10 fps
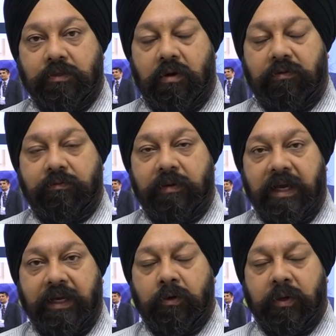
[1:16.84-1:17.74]
off
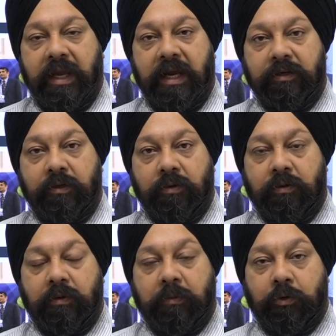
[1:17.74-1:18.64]
by looking at,
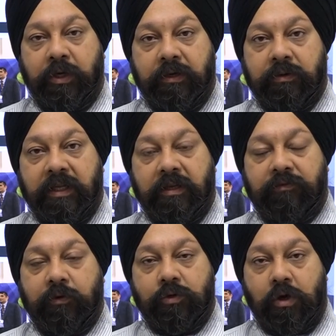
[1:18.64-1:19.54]
putting together a
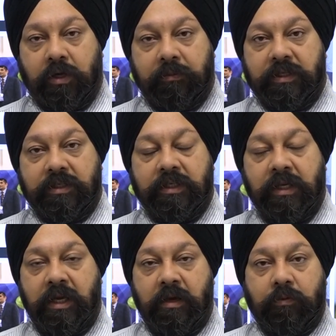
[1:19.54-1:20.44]
few
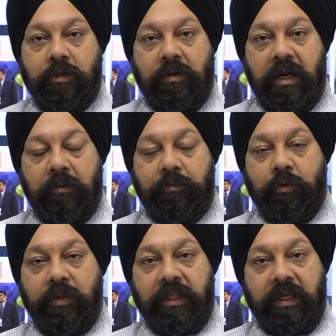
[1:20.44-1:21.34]
documents which will help you
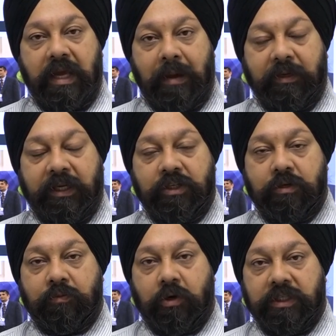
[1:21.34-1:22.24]
in the
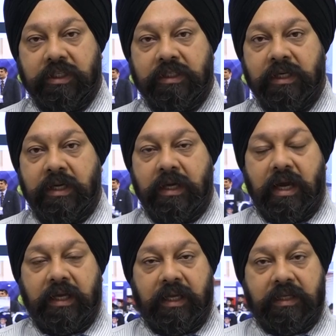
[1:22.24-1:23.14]
application process.
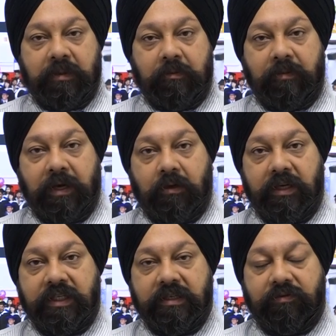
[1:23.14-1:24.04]
I think some of my
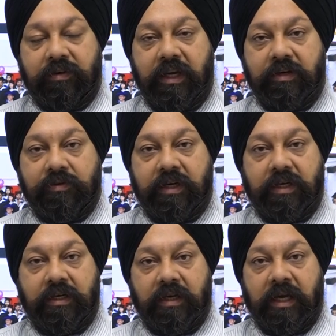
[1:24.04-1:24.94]
colleagues have
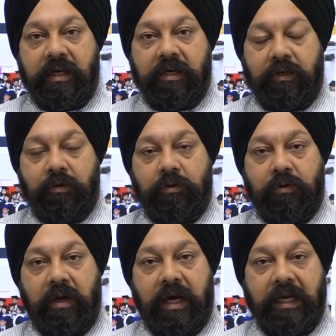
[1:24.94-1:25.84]
reiterated and
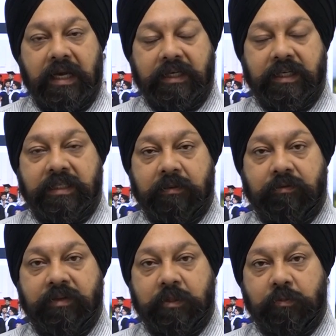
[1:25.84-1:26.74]
highlighted some
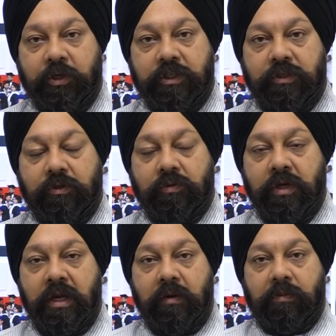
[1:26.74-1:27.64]
of these points to you,
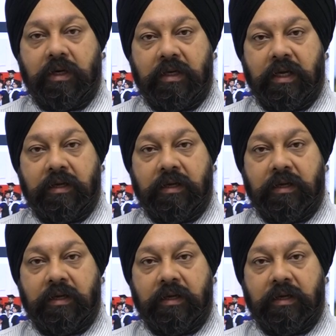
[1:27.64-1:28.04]
but